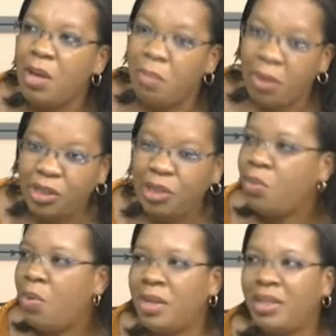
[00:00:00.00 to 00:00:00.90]
but she
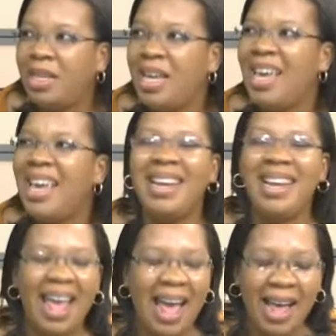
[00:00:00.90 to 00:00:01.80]
was
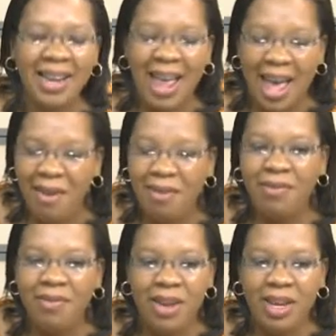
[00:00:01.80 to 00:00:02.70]
in and
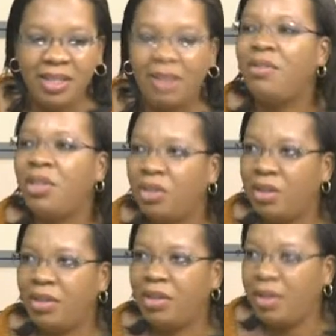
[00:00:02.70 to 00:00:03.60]
every
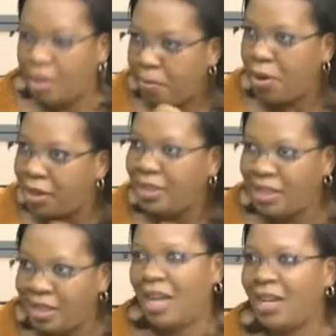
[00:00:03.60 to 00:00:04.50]
definition a
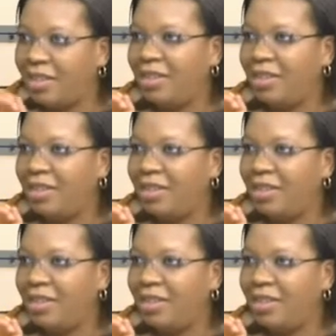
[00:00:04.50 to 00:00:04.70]
politician